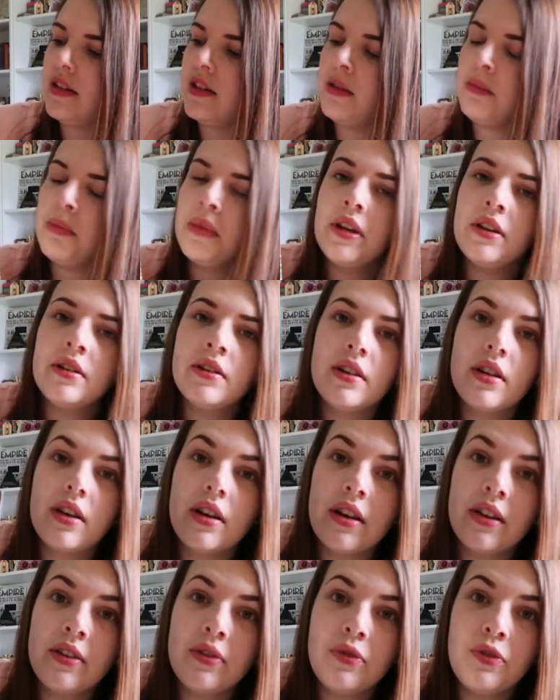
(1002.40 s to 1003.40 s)
I mean,
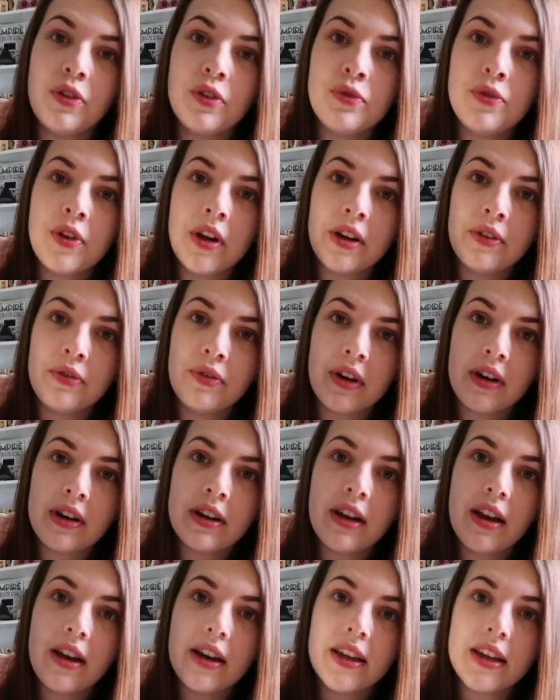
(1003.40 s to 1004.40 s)
I feel very,
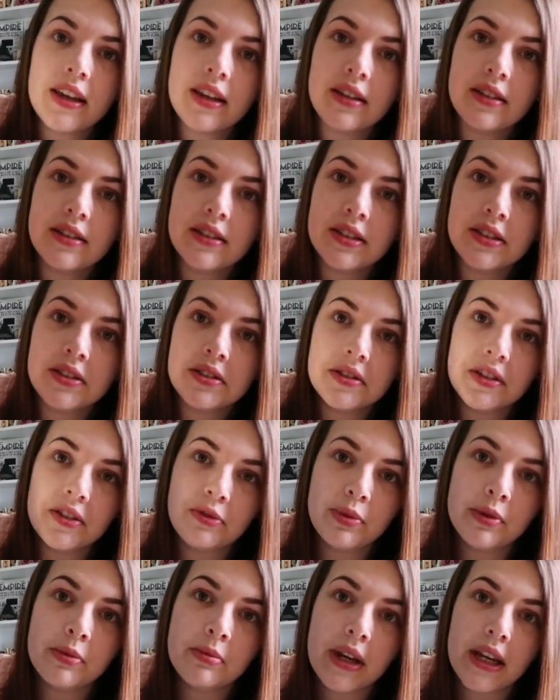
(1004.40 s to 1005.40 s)
very lucky to
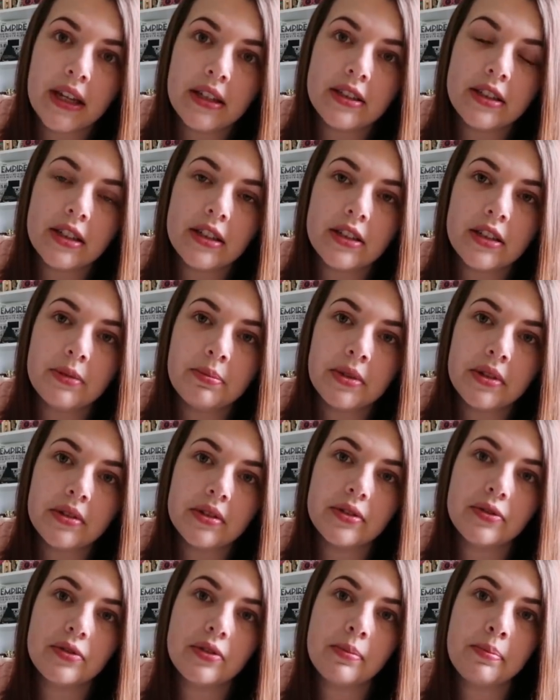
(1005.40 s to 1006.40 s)
have been made such a
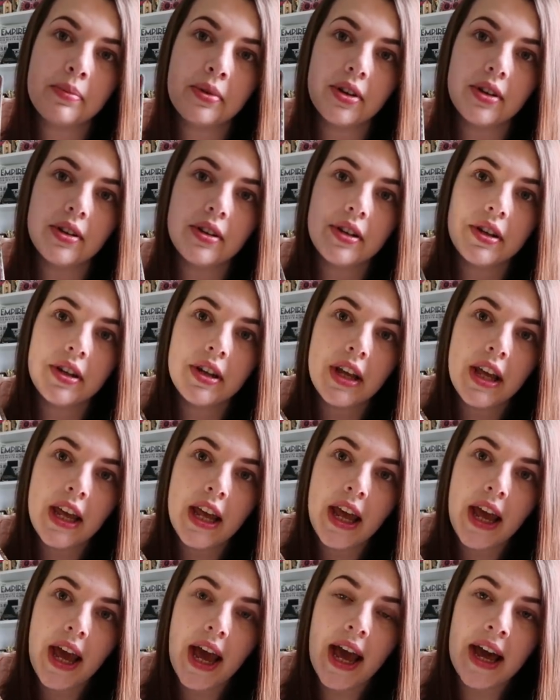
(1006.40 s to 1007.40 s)
beautiful book.
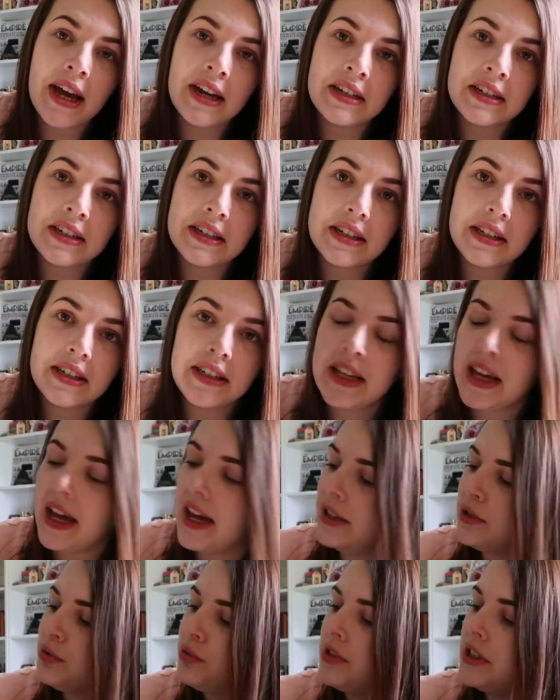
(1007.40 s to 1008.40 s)
And
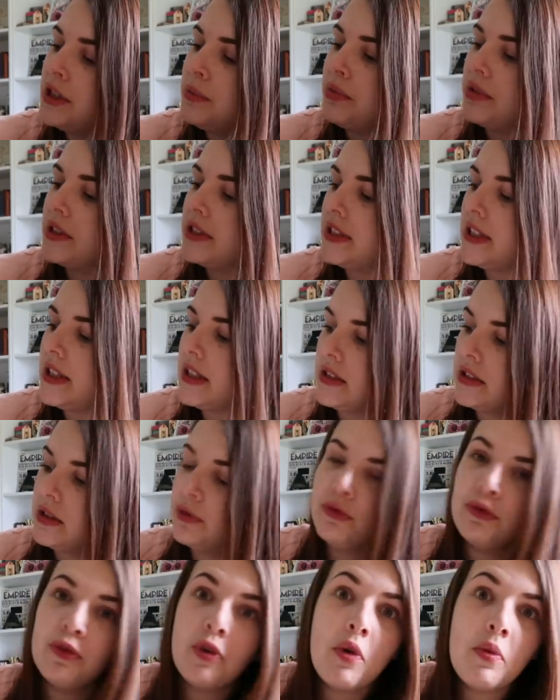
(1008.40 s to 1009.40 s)
yeah, it's really pretty. It's a
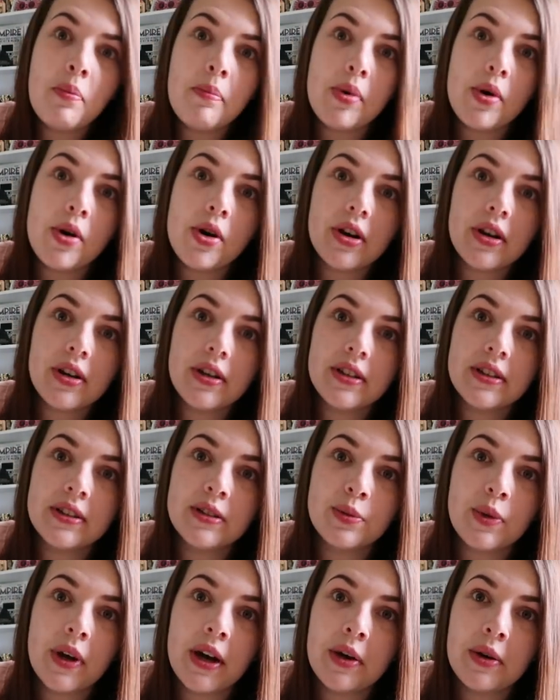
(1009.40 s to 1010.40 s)
full book
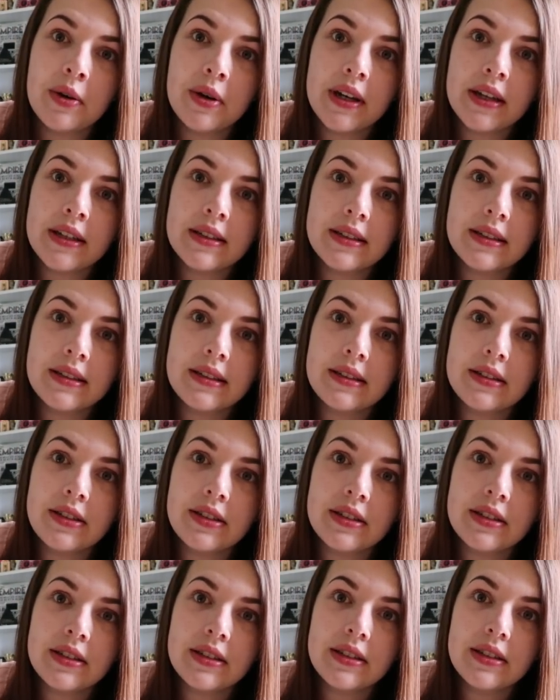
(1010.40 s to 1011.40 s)
as well. It's
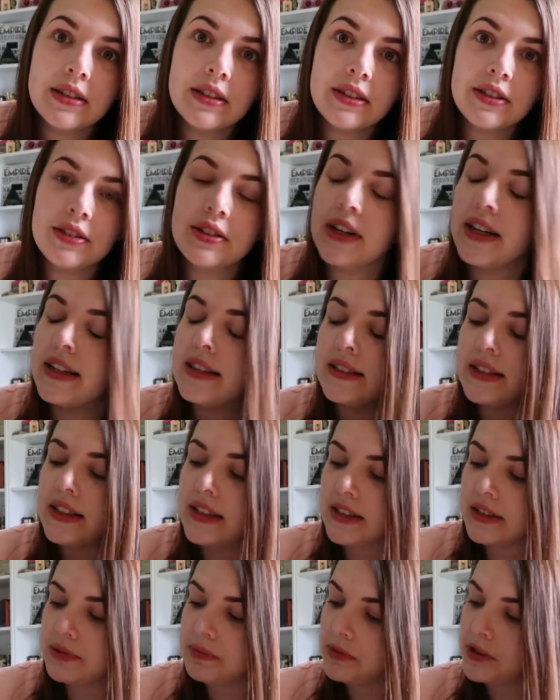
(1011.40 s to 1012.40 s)
just
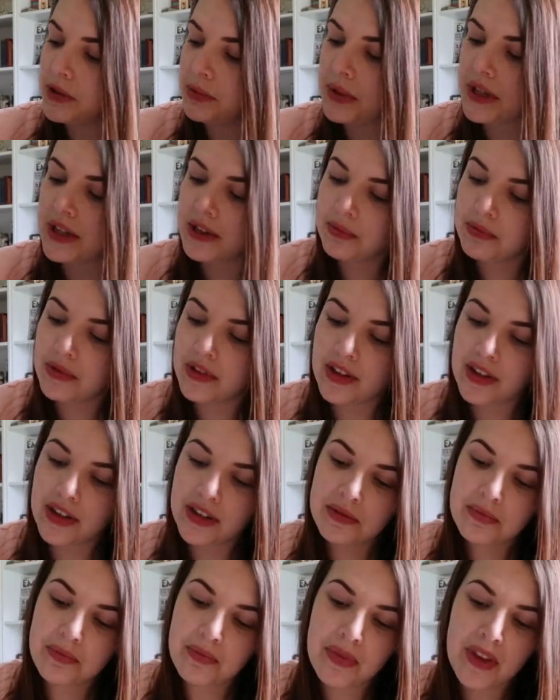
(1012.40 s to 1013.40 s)
crazy to me,
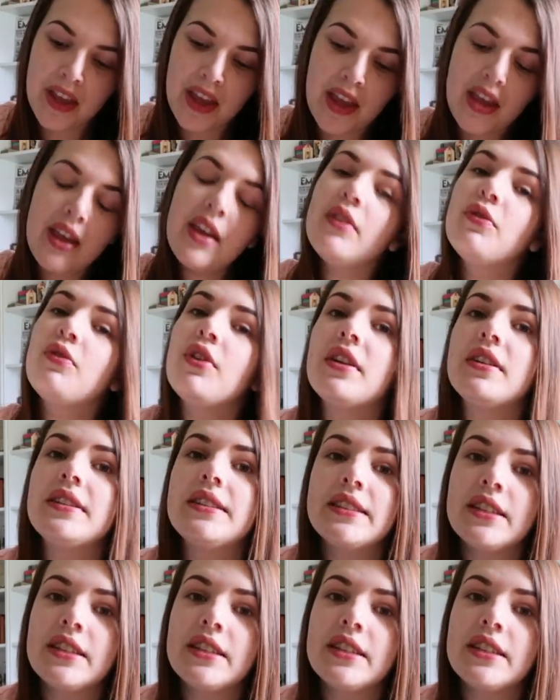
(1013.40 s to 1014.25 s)
but very